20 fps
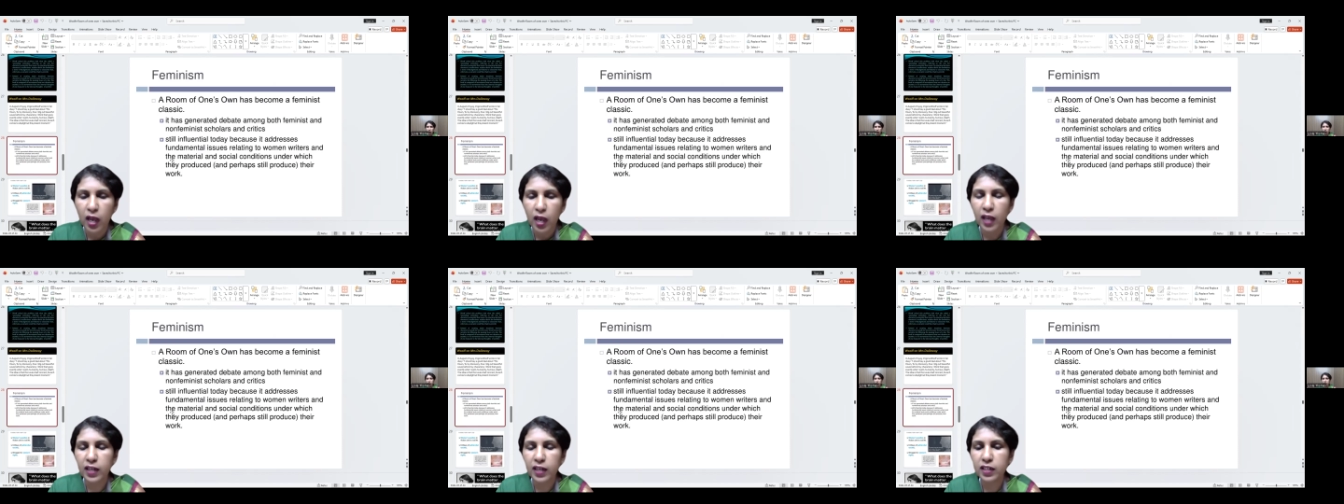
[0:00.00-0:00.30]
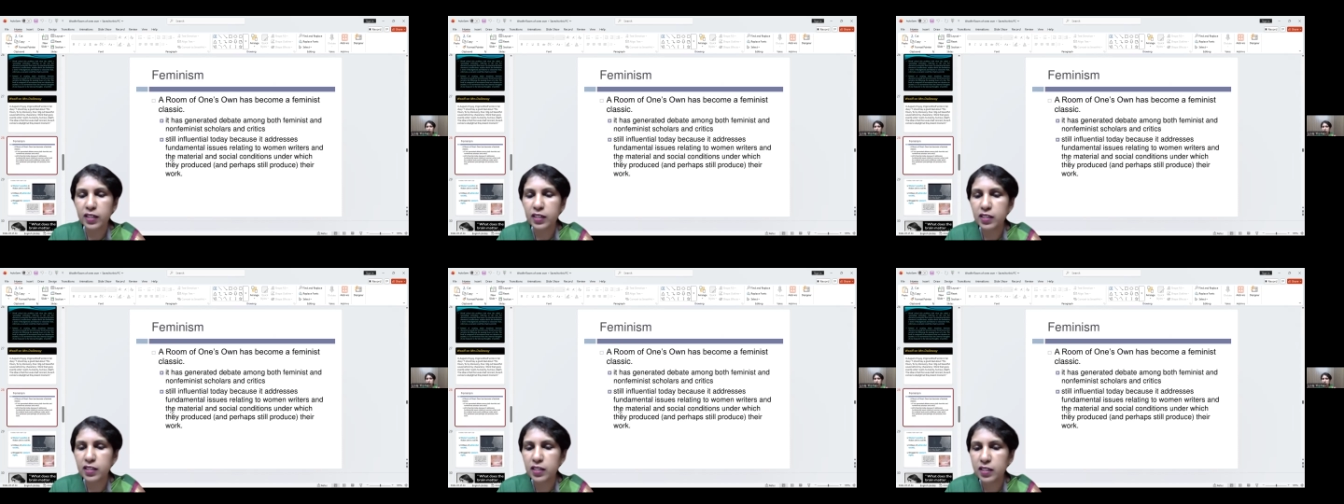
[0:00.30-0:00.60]
And
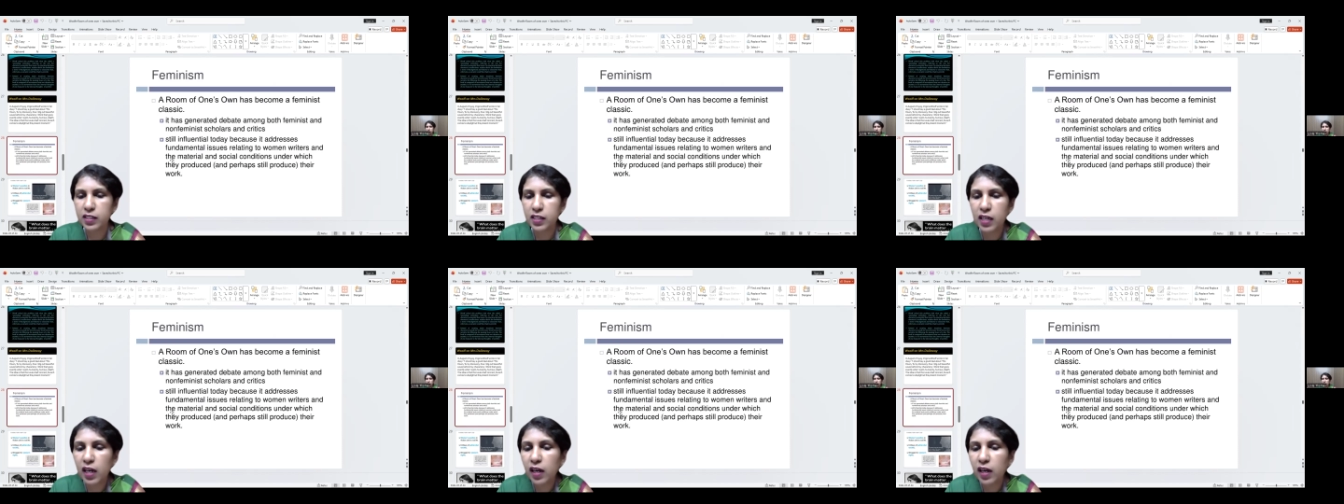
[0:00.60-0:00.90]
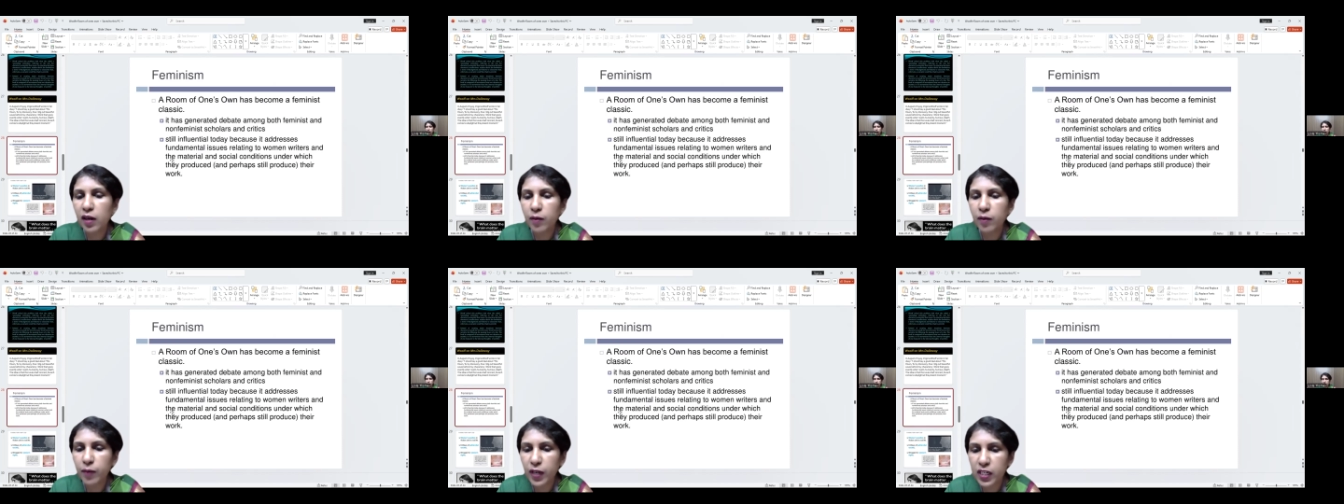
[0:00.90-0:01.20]
it is
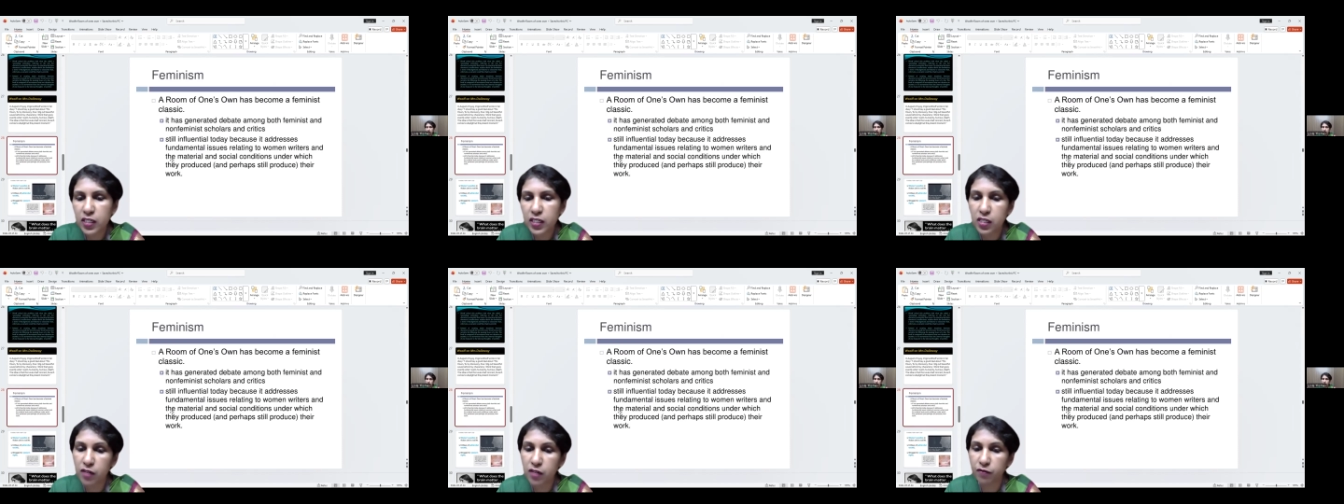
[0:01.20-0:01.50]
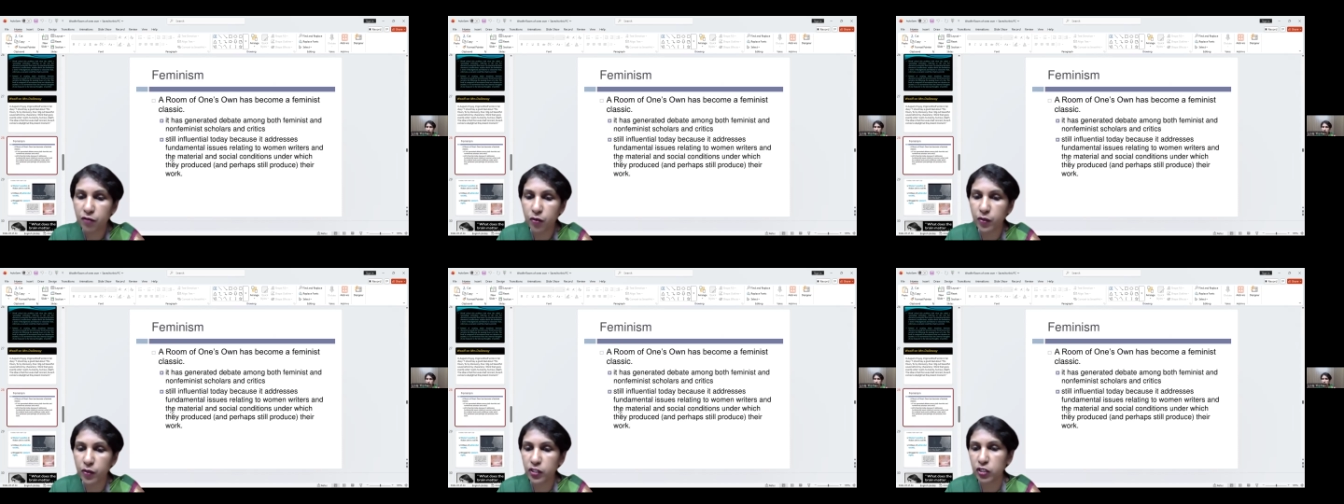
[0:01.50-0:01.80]
still remains
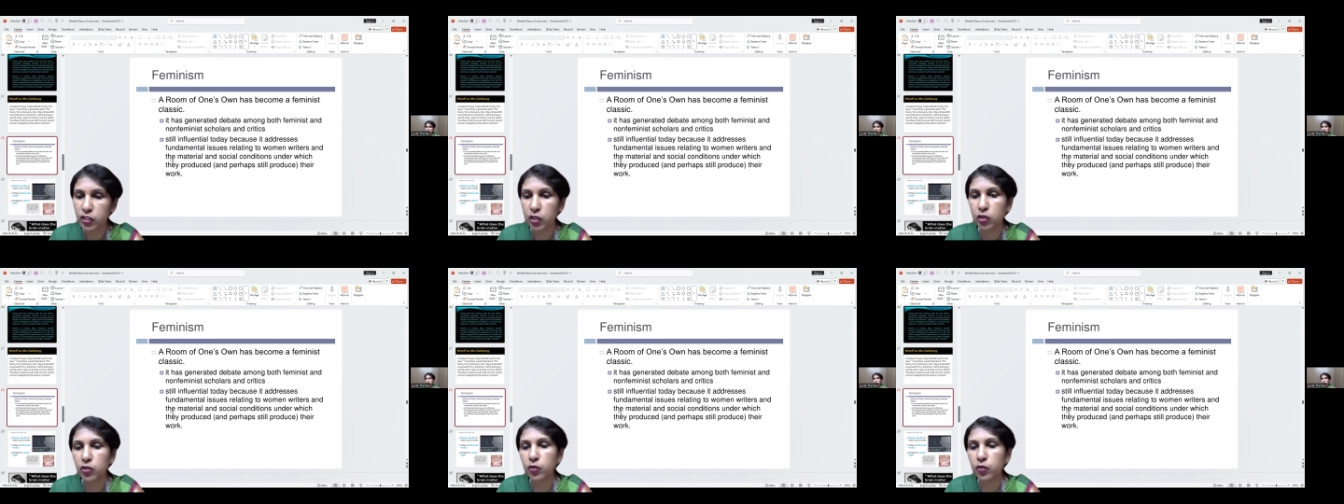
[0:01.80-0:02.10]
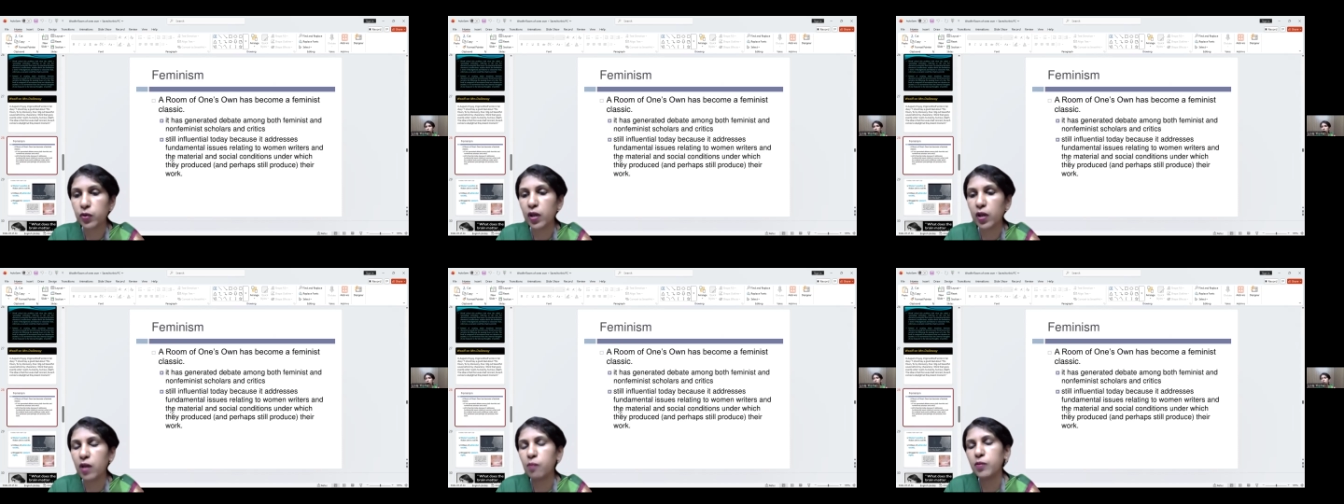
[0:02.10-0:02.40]
influential
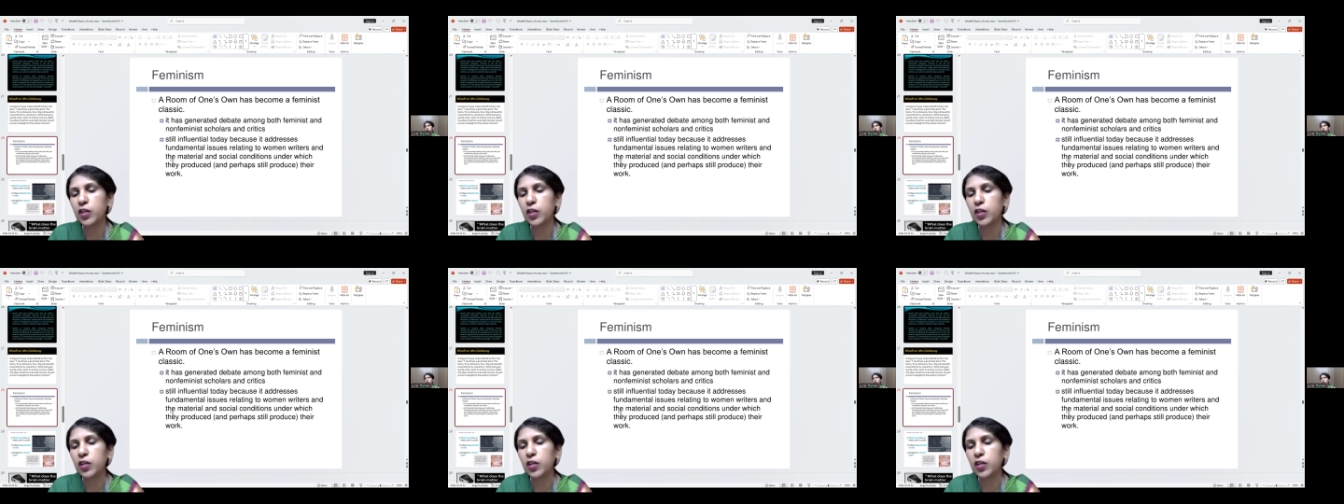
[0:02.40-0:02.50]
today